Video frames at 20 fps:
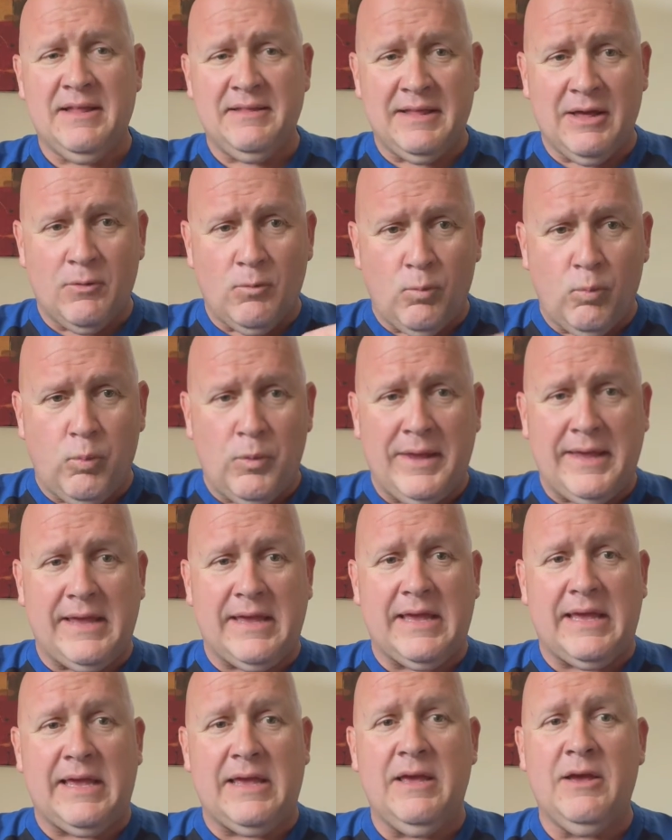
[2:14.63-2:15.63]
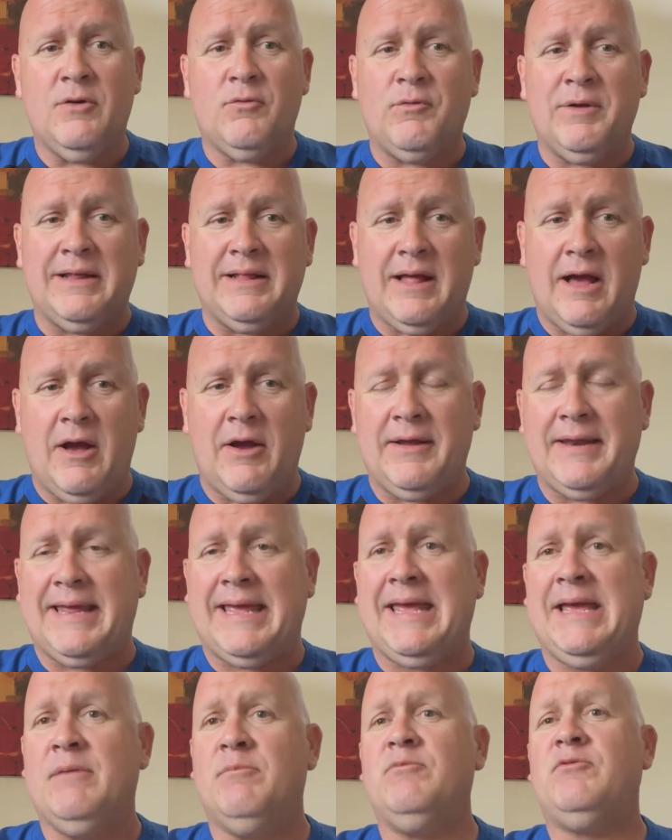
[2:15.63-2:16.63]
that we rely on
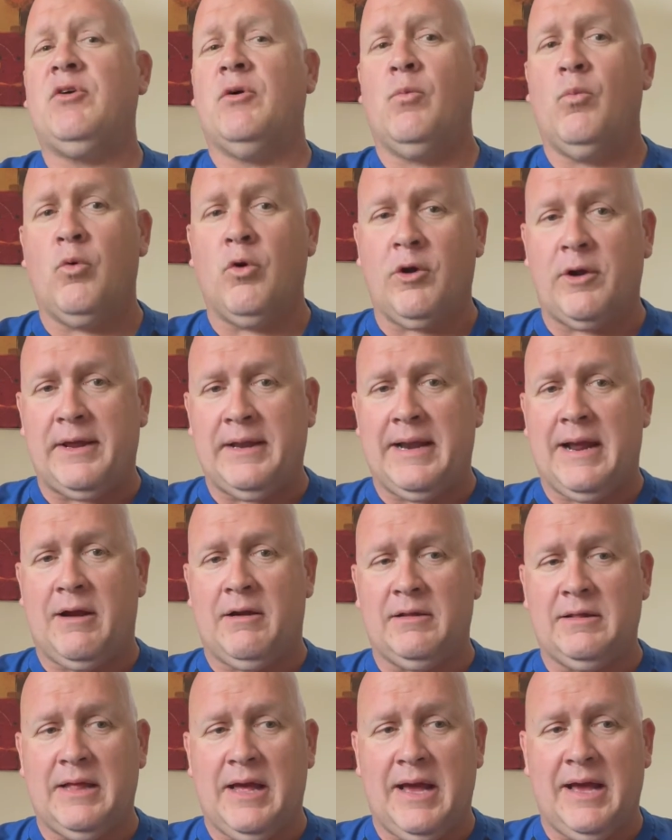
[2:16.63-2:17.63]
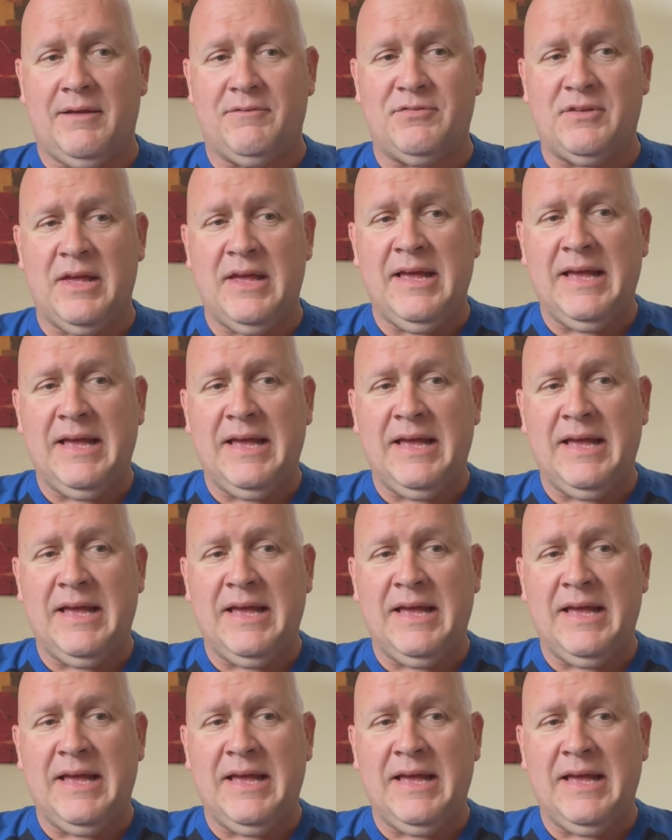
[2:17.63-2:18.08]
Him to work in our lives.